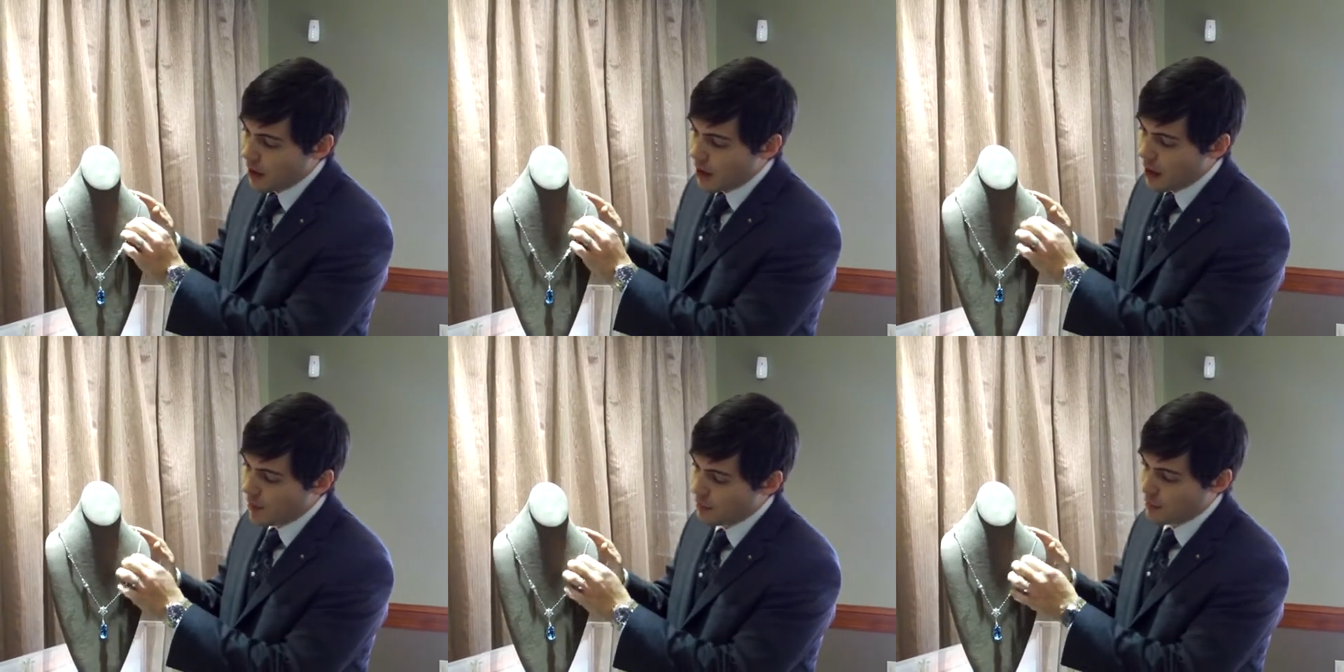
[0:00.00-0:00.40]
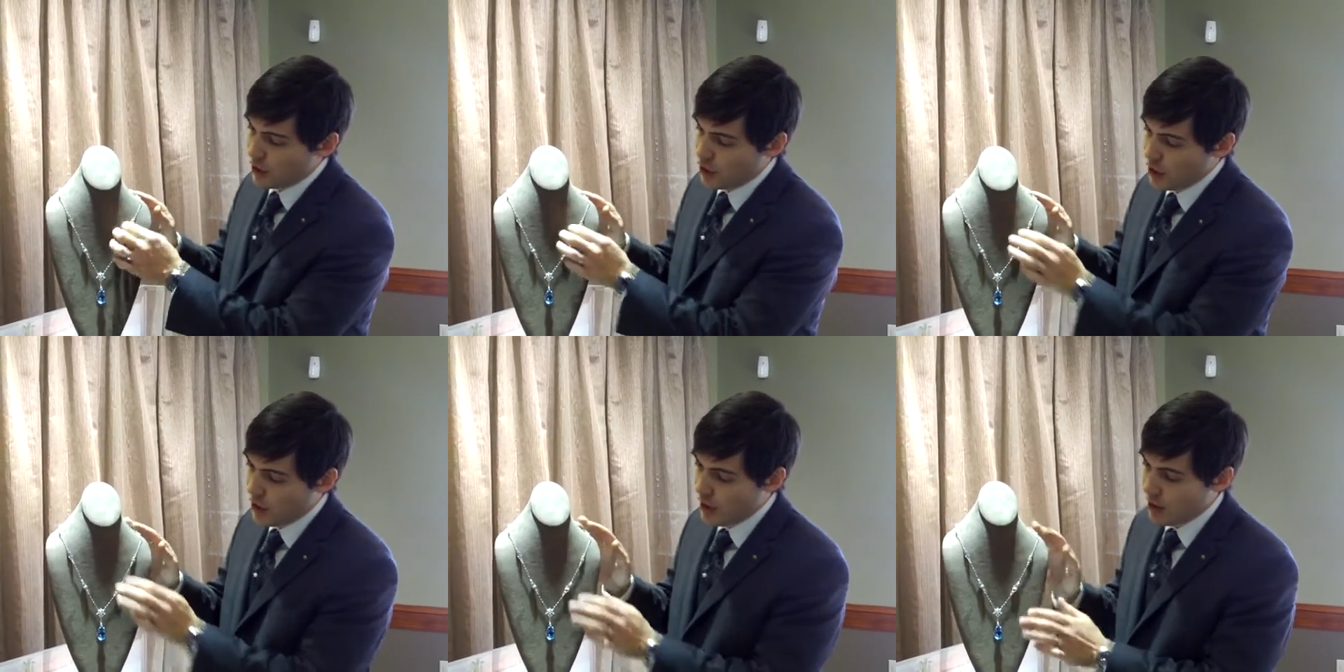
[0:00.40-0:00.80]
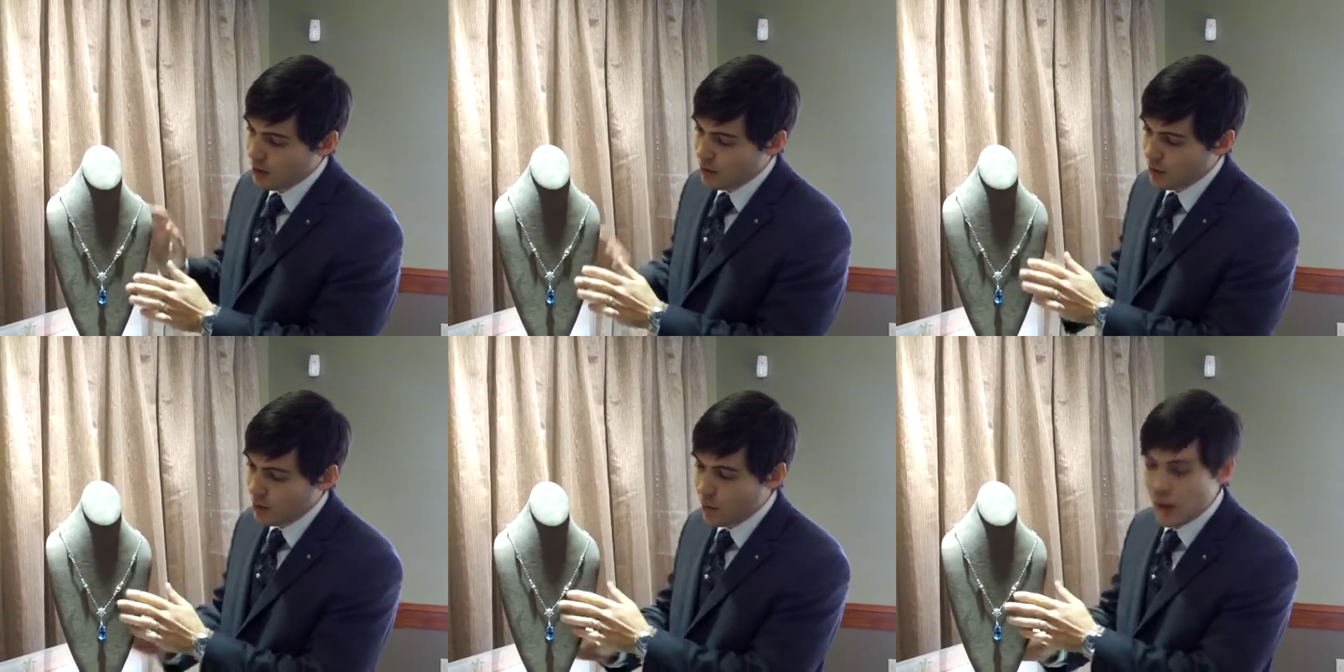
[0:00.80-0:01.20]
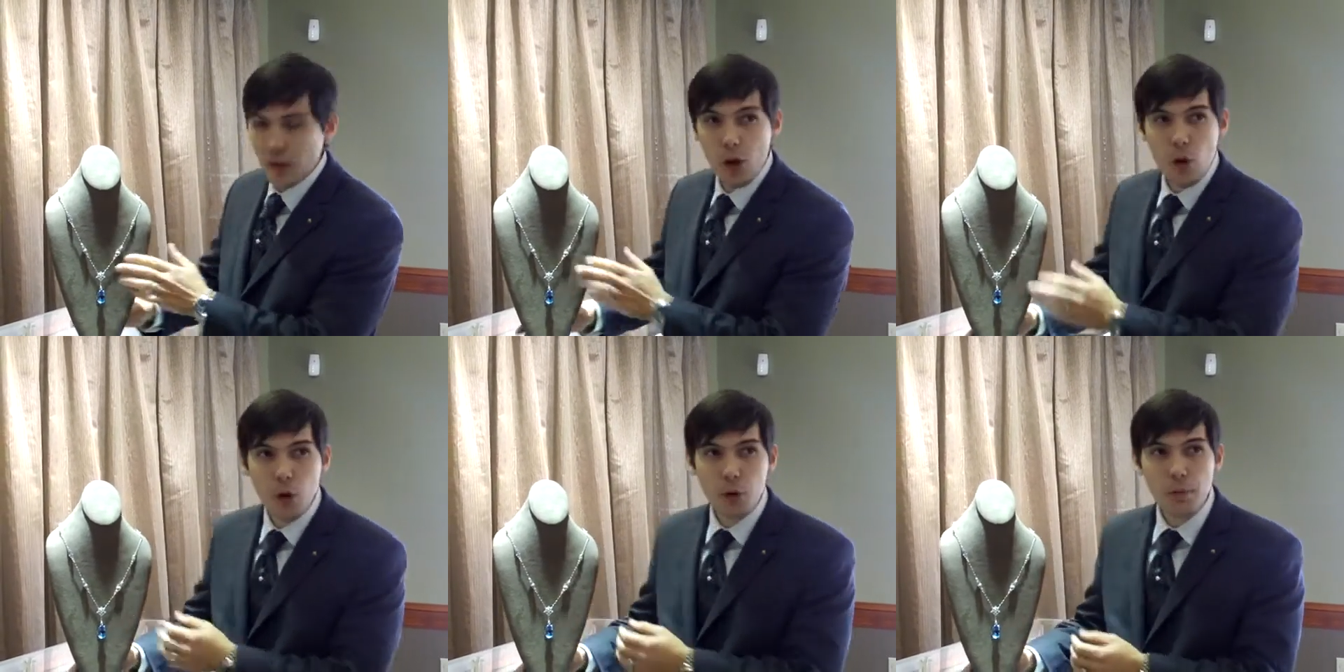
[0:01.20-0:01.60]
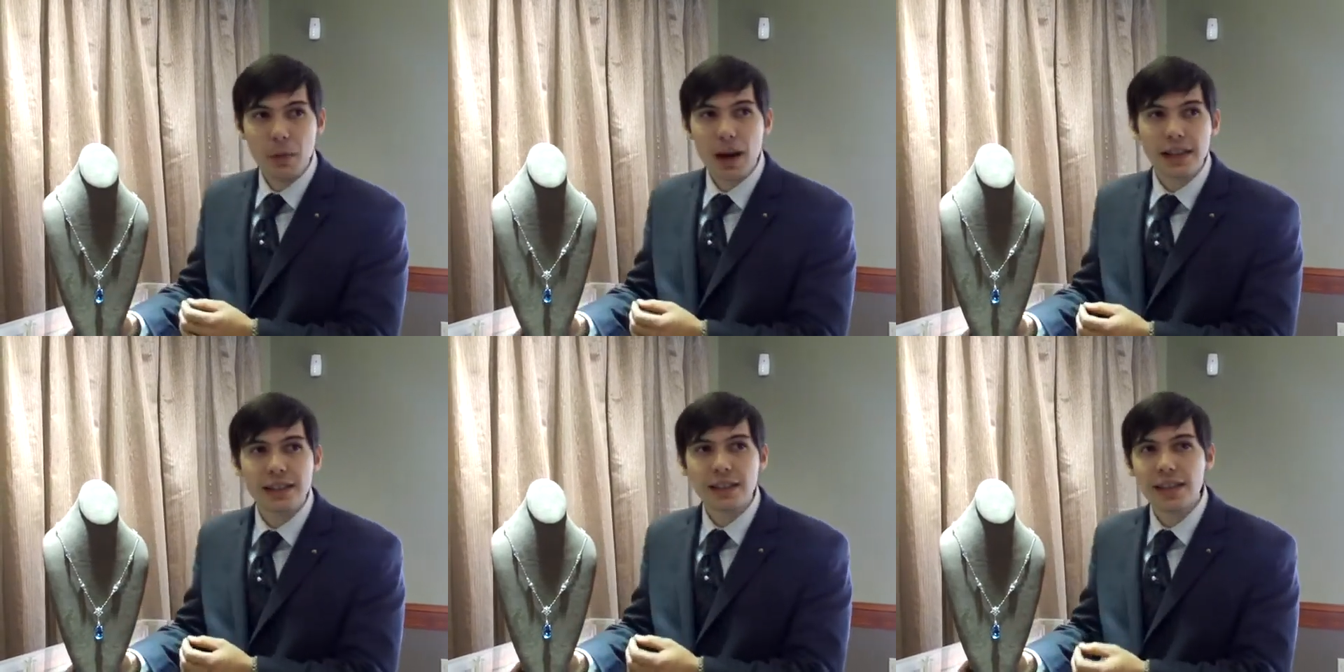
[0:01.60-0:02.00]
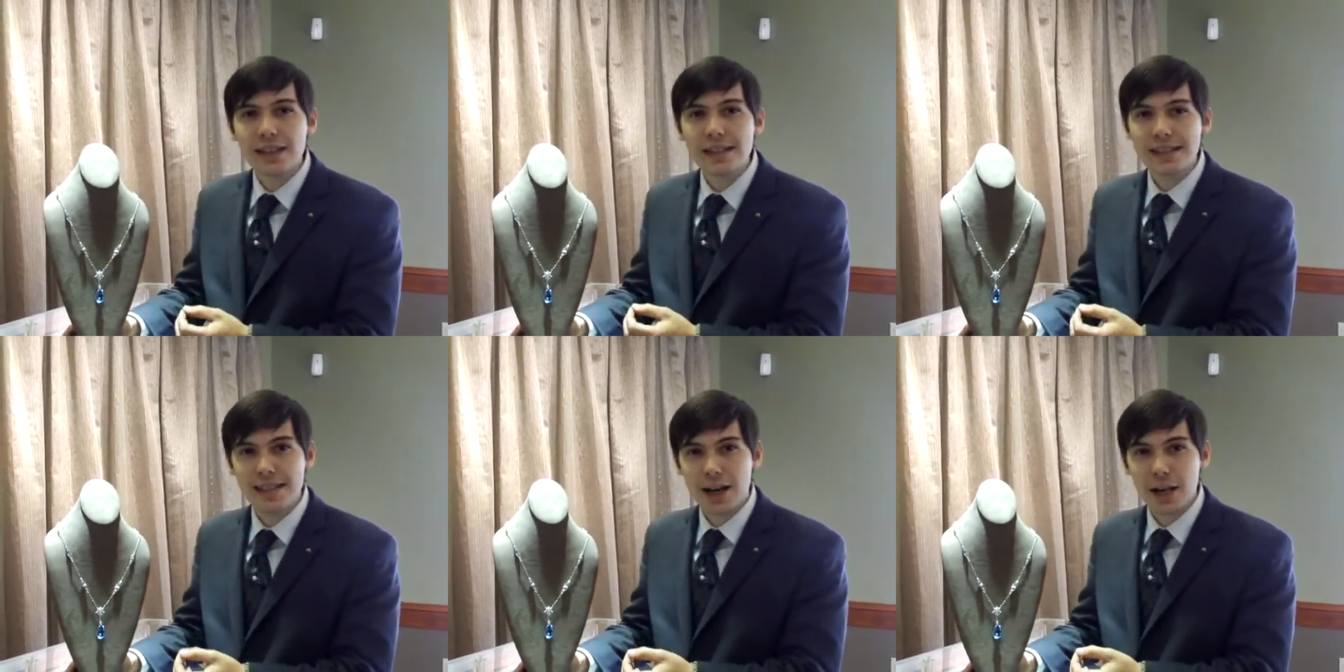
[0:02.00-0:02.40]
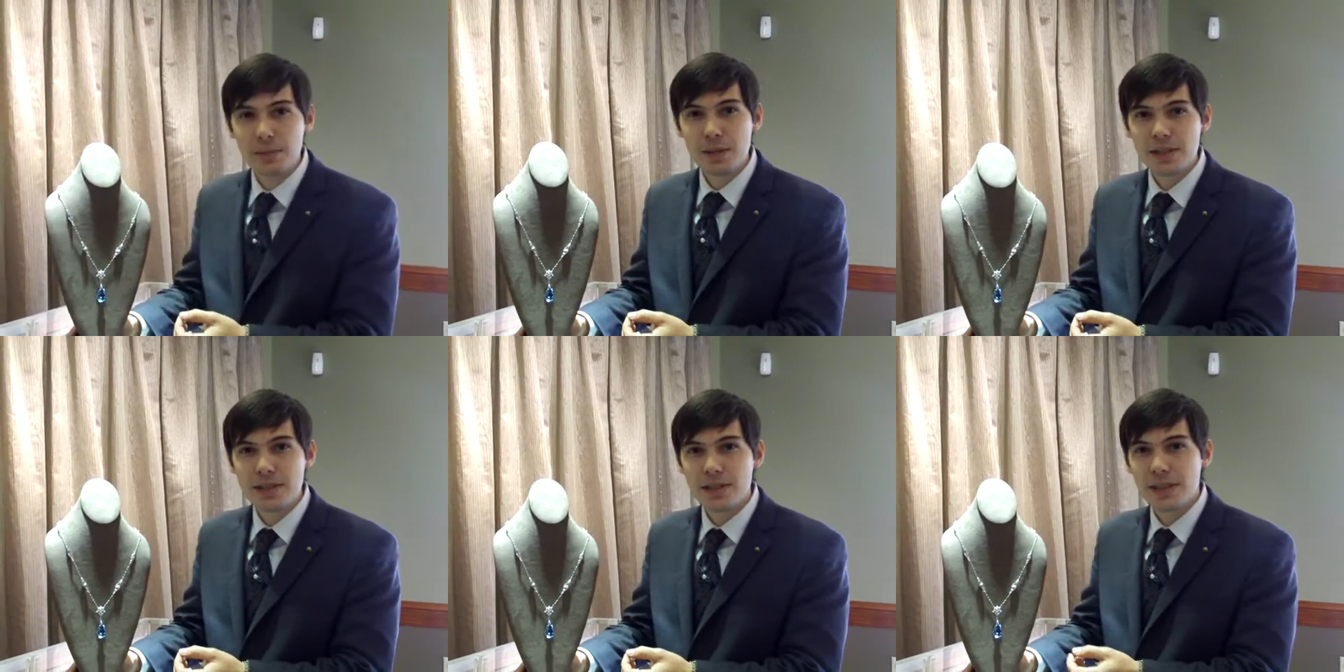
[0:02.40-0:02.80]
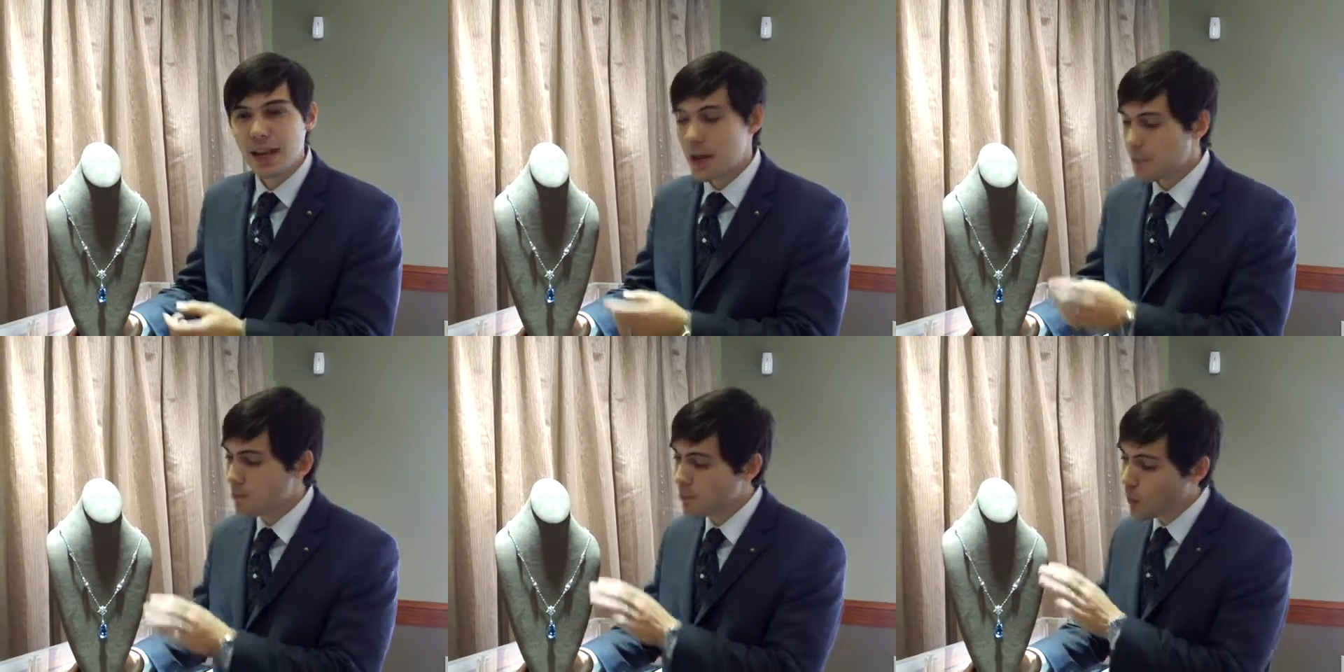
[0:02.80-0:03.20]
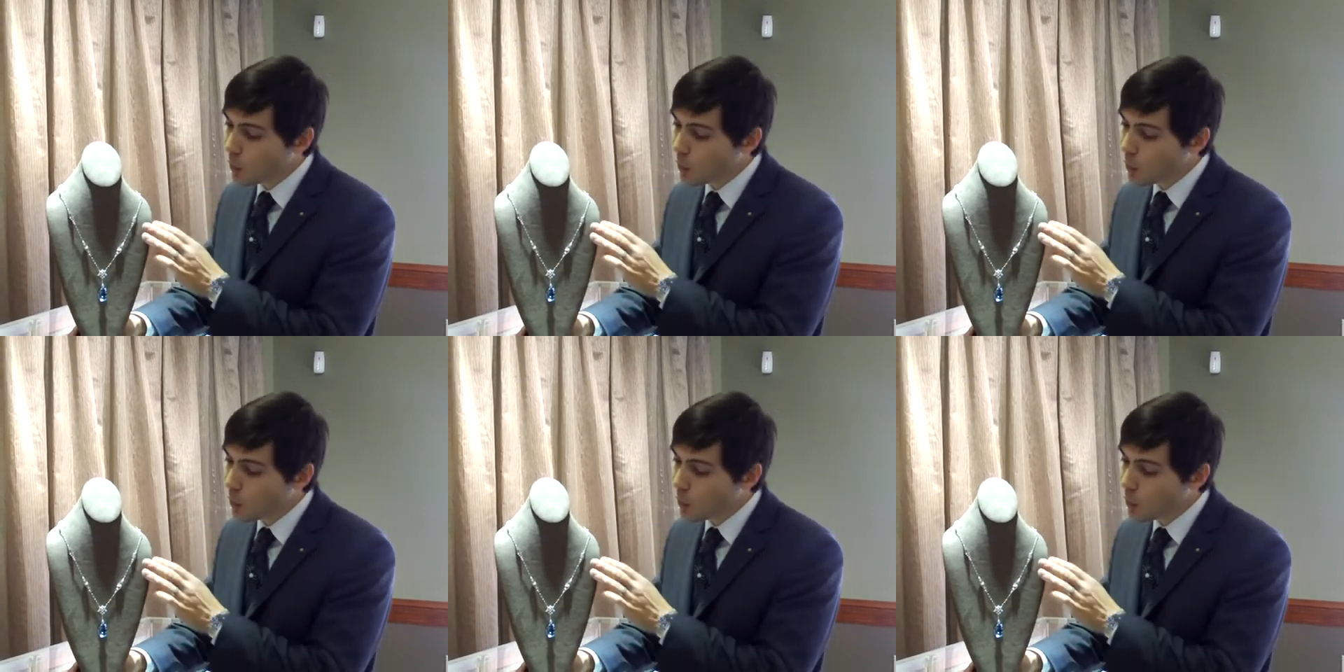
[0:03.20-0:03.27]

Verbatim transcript: opera chain with old mine cut diamonds and